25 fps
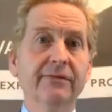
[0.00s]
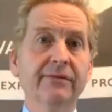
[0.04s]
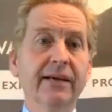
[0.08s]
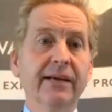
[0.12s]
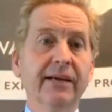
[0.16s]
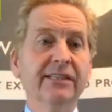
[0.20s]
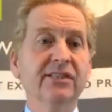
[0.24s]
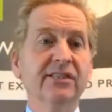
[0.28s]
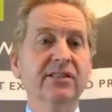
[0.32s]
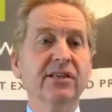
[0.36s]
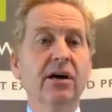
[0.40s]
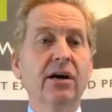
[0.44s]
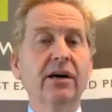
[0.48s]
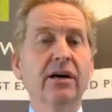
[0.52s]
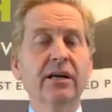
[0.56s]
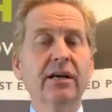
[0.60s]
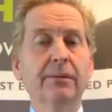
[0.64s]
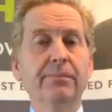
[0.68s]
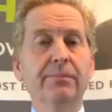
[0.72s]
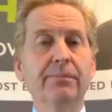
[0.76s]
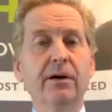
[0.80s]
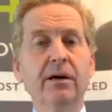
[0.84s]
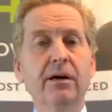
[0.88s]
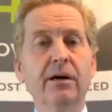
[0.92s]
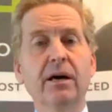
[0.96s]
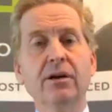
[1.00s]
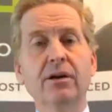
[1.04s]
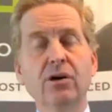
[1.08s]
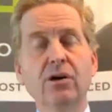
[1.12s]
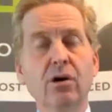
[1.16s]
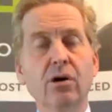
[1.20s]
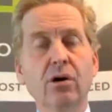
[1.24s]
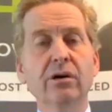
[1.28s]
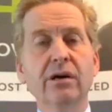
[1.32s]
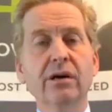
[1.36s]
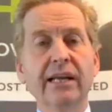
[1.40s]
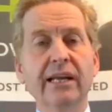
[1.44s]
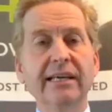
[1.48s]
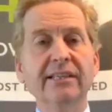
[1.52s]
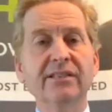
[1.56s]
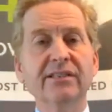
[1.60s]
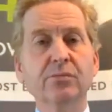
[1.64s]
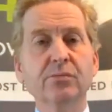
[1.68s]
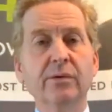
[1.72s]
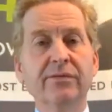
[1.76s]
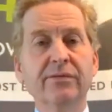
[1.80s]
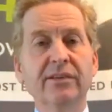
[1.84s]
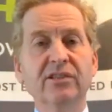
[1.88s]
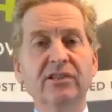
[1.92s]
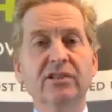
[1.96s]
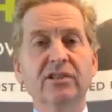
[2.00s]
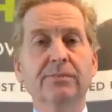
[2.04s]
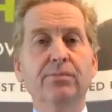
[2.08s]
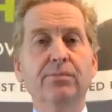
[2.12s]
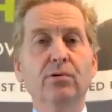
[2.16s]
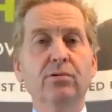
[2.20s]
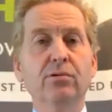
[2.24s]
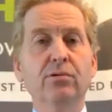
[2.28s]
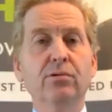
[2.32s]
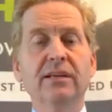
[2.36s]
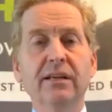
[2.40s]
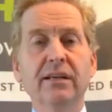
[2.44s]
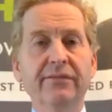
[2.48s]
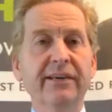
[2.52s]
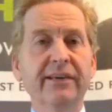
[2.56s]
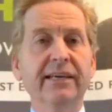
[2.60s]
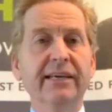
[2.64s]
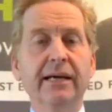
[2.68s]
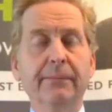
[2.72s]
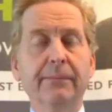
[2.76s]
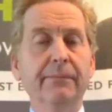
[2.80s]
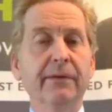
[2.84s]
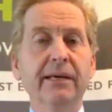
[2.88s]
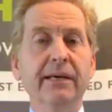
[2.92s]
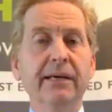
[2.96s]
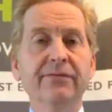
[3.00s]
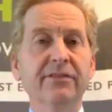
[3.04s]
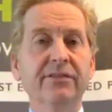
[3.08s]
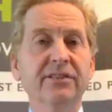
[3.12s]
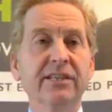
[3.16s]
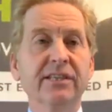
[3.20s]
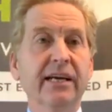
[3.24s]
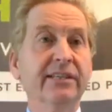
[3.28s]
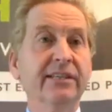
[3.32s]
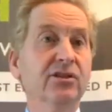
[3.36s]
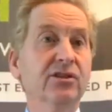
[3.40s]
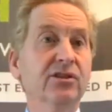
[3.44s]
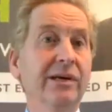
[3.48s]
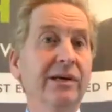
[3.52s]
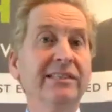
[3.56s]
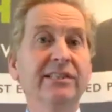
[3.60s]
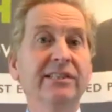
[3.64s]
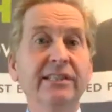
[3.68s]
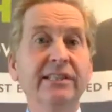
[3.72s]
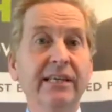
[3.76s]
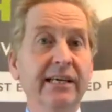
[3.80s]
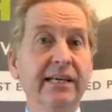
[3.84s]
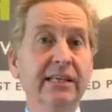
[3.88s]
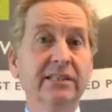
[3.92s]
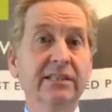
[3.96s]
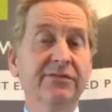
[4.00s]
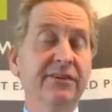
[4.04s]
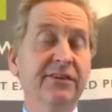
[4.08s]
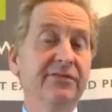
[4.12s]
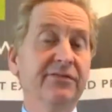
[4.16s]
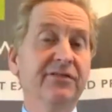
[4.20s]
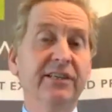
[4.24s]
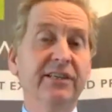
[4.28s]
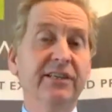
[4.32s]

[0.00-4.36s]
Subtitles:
They sign up a long lease with the supported living company for, say, 20 years, 15